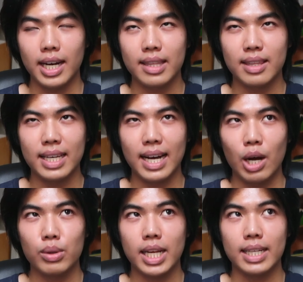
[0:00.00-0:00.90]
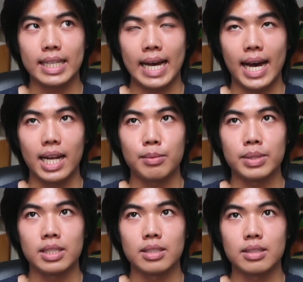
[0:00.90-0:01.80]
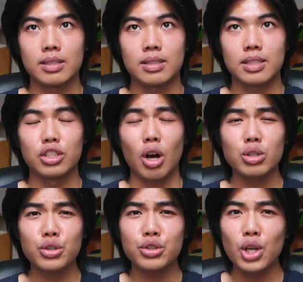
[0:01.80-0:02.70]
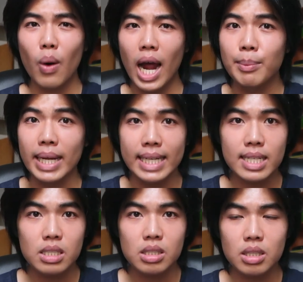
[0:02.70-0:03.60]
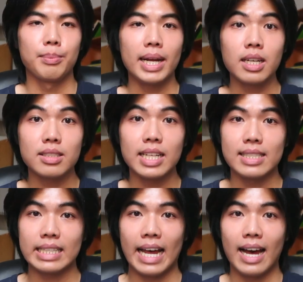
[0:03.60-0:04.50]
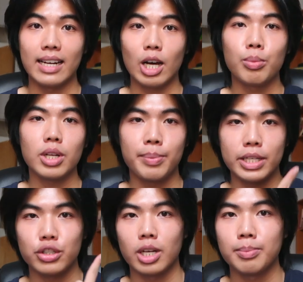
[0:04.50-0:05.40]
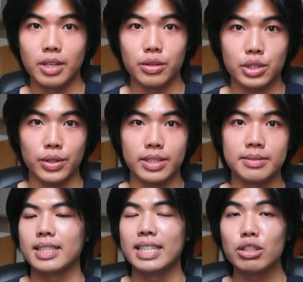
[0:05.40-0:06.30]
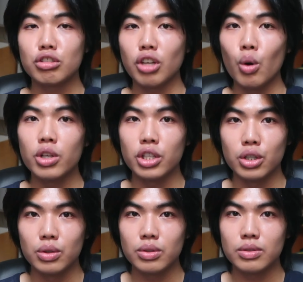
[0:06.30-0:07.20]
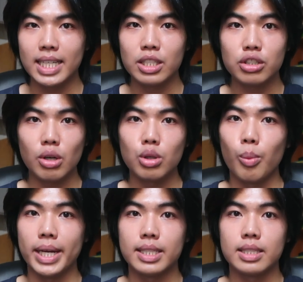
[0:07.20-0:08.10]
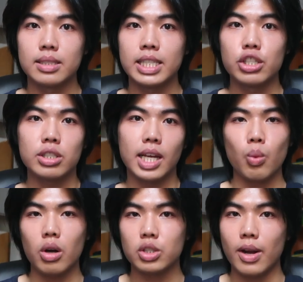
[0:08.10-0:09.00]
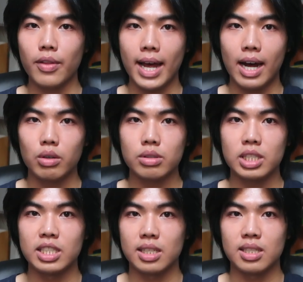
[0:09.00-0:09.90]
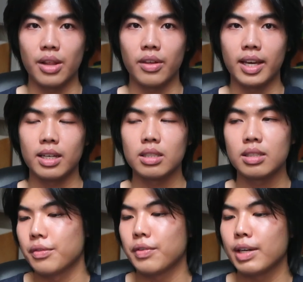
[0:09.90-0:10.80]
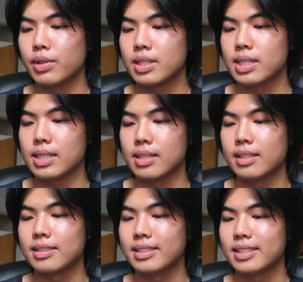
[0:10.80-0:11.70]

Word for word: I think I would get a cat because dogs are so high maintenance. My cousin has a cat. I'll put a picture up on the screen. He's so cute and he's so low maintenance. He just like walks around the house. He does nothing. Favorite season?